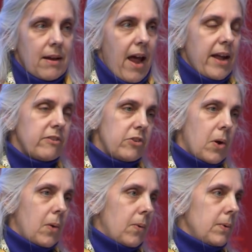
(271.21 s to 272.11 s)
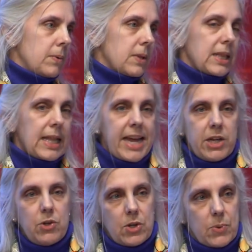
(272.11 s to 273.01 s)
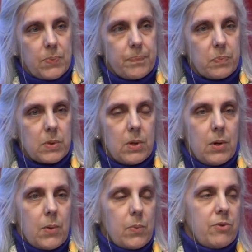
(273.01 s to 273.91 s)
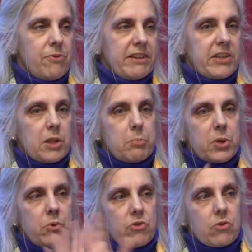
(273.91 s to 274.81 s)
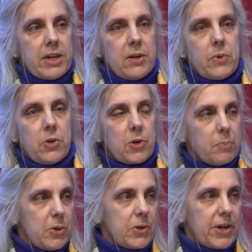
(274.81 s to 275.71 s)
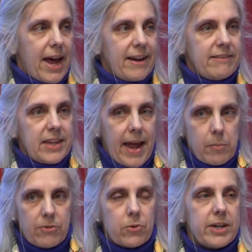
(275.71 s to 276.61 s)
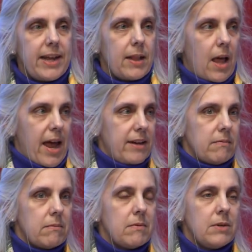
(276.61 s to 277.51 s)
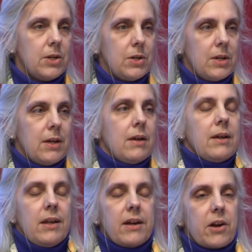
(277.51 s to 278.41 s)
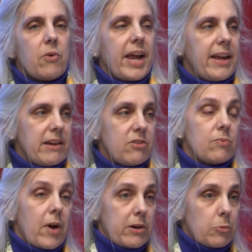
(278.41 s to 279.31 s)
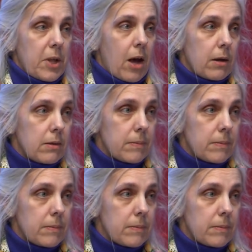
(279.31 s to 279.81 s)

And so, like you do, when facing the blue screen when your computer dies the night before a deadline, he got a great case of writer's block.